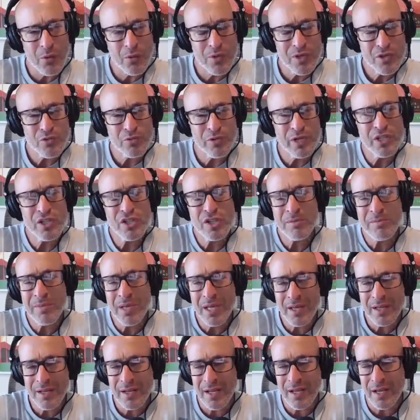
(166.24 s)
it was
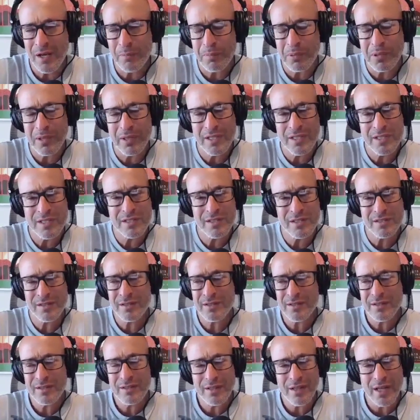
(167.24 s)
reaching me in, in a
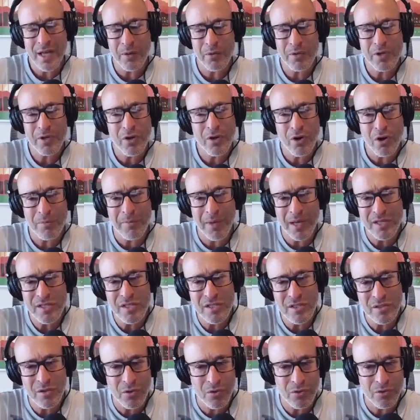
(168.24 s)
place I would call my
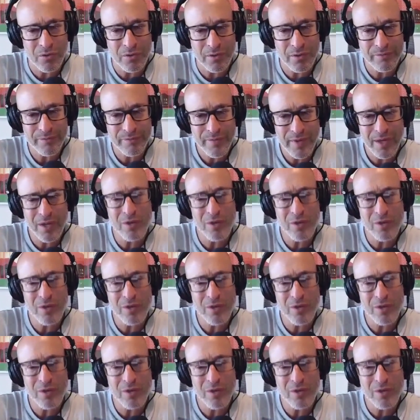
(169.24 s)
soul.